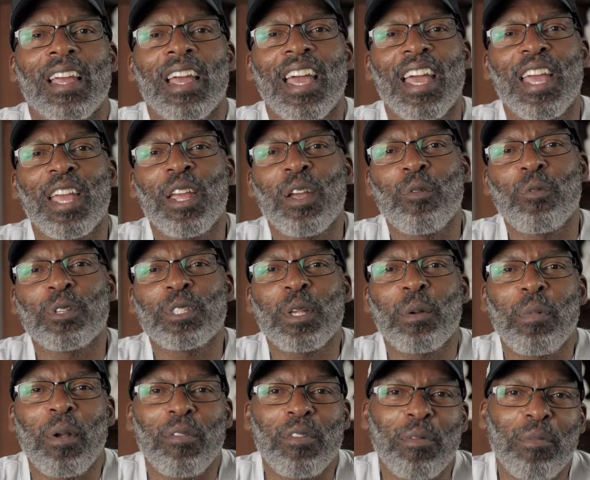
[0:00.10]
Hey, what's
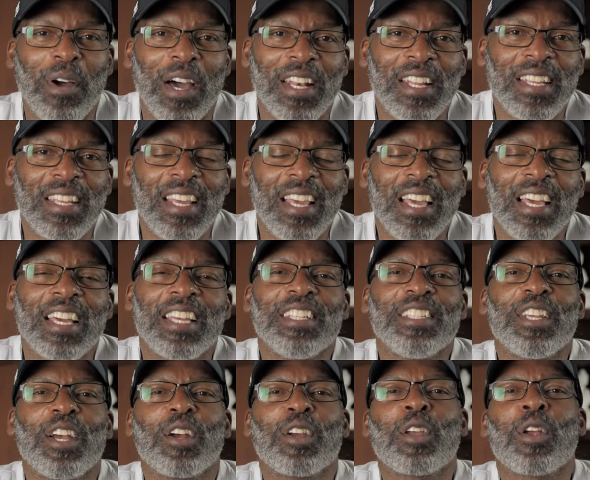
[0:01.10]
up everybody?
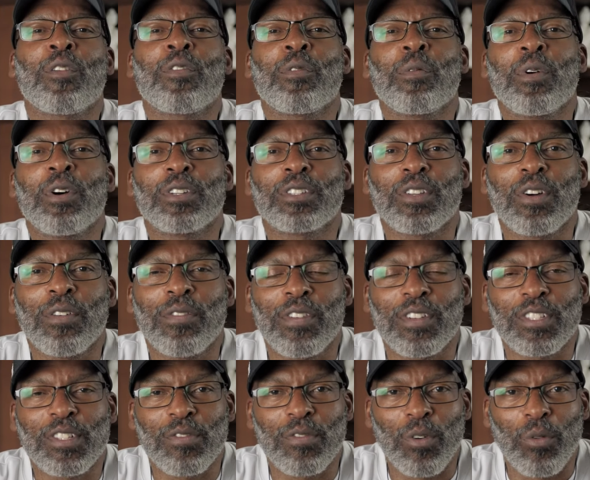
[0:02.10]
Derek here from Hooked on
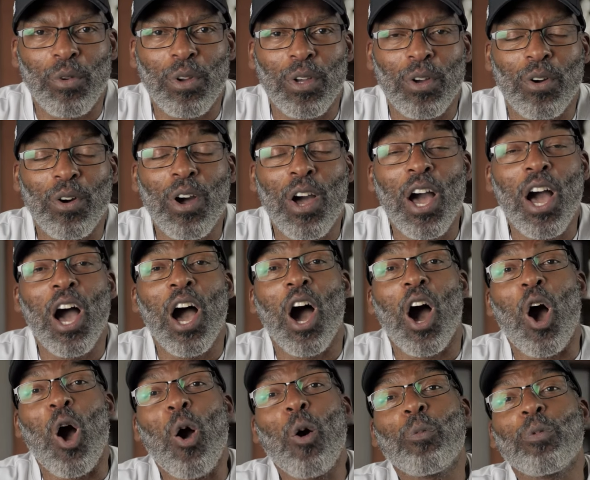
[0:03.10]
Fishing for Reel.
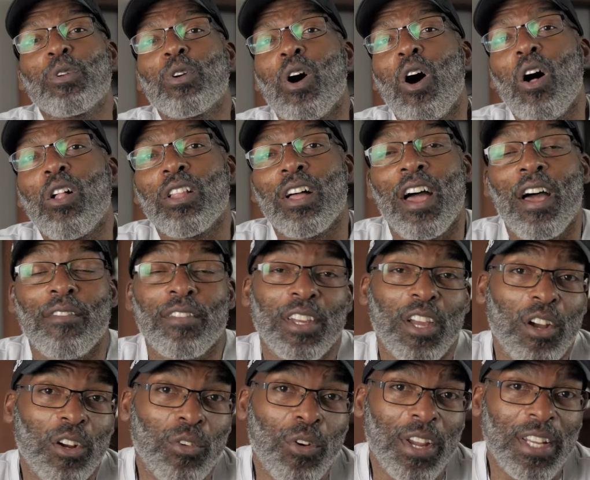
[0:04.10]
I hope you all are having
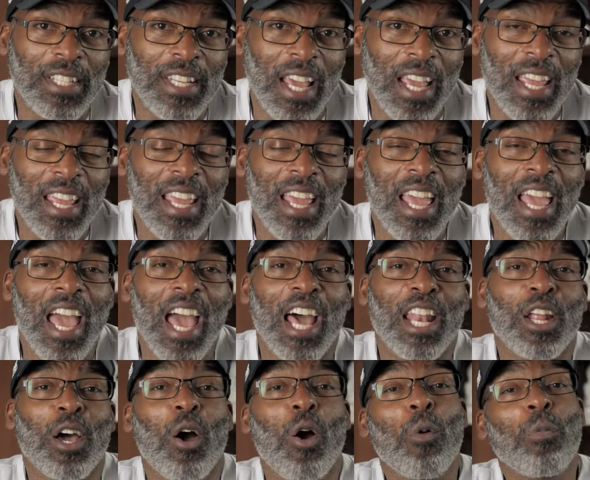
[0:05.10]
a great day
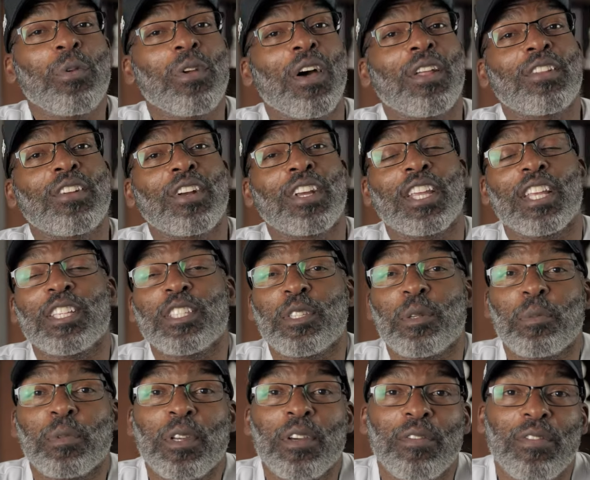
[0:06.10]
and I hope you're out there getting
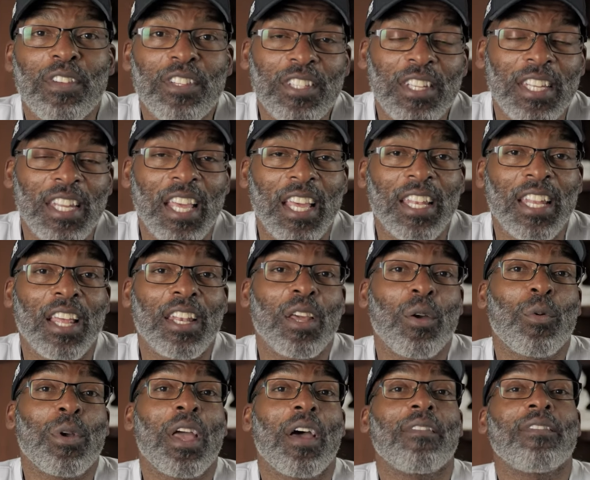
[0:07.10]
some good fishing now. now
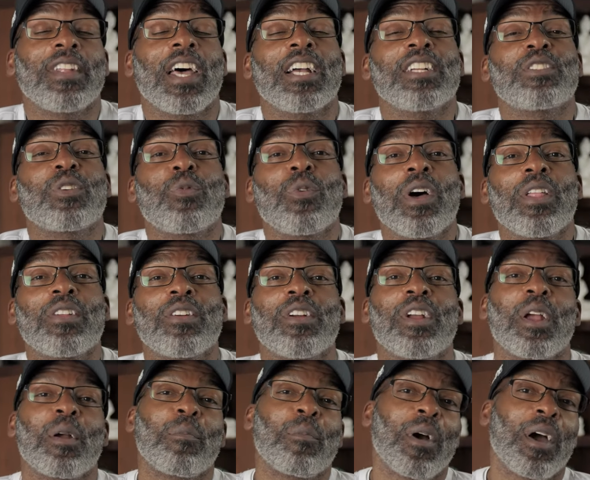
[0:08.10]
that we have nicer weather
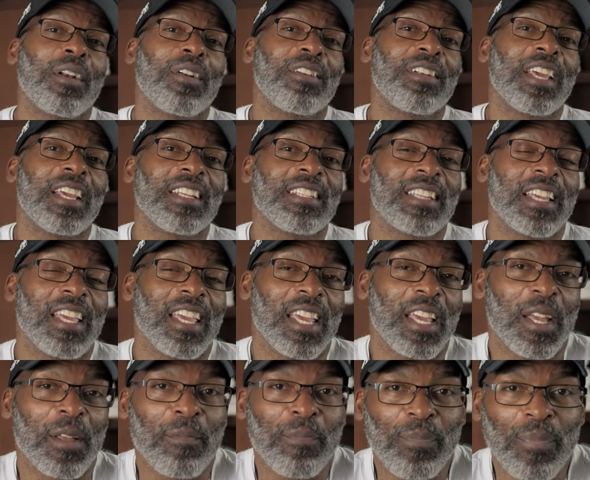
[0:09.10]
and brighter days
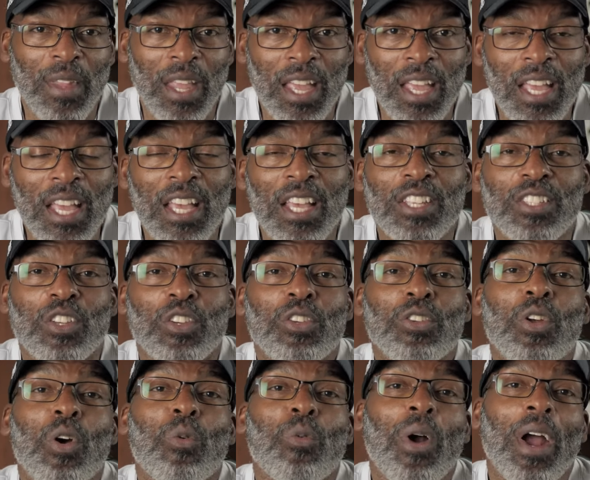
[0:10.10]
ahead. So you
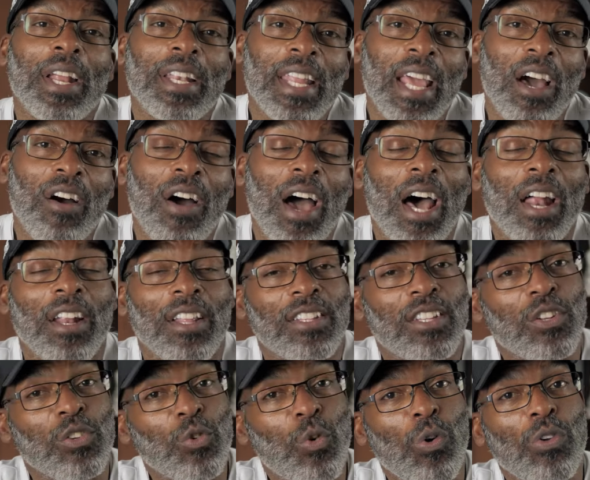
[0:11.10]
know right now out at
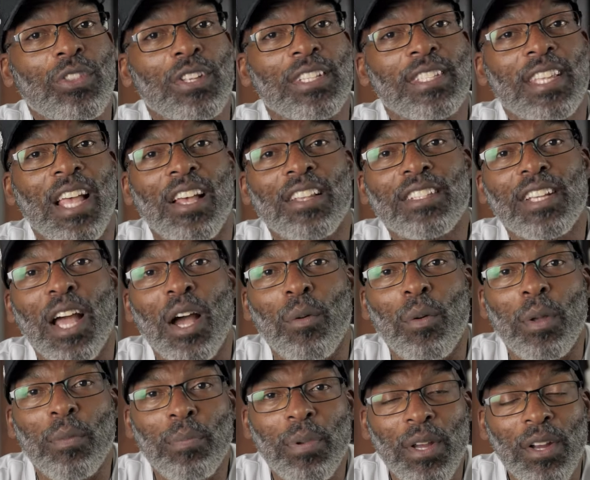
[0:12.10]
the North and South
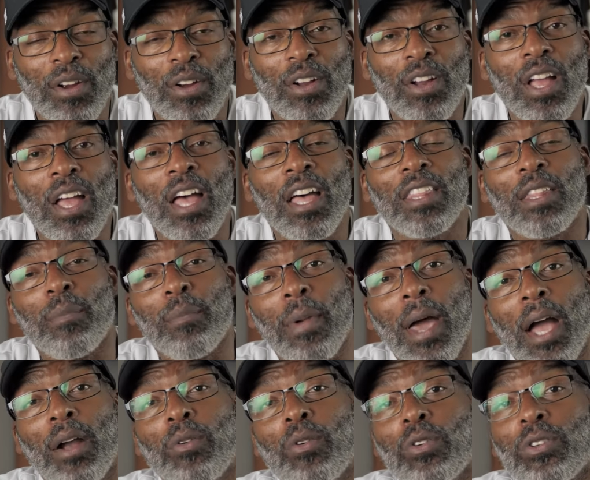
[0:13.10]
Skyway Pier, the
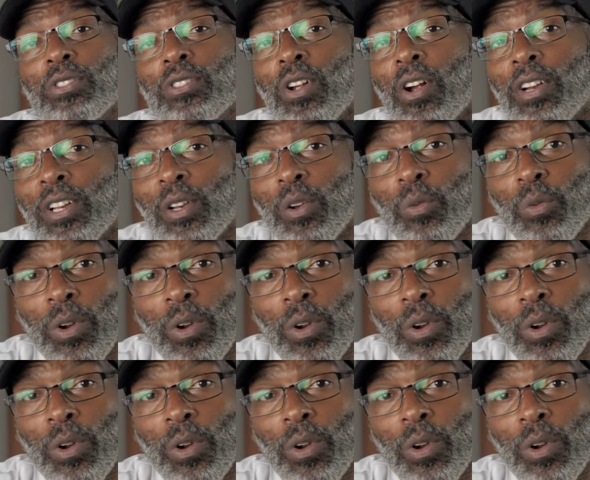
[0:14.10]
mackerel is starting to